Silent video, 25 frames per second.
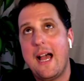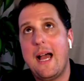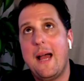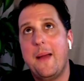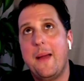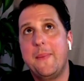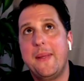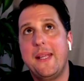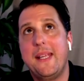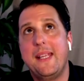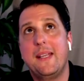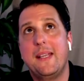
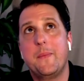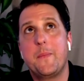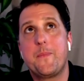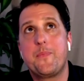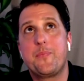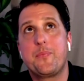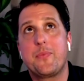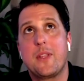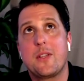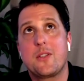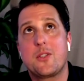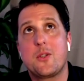I mean,
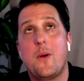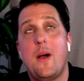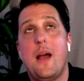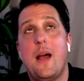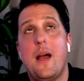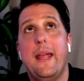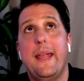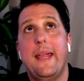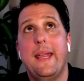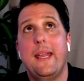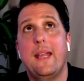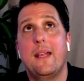so
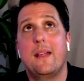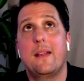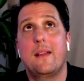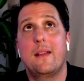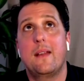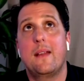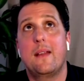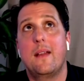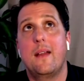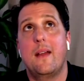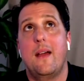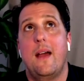I
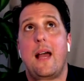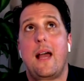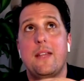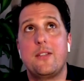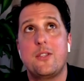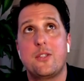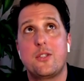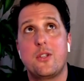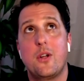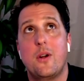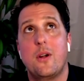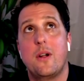
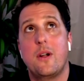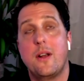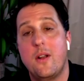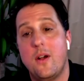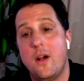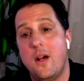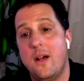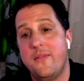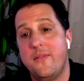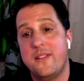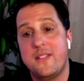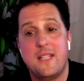started
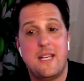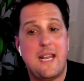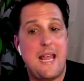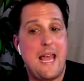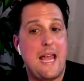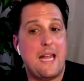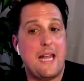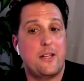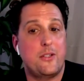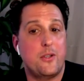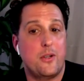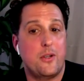off as an
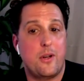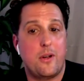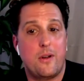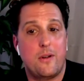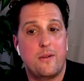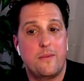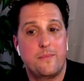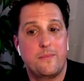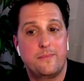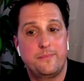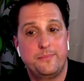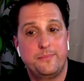actor.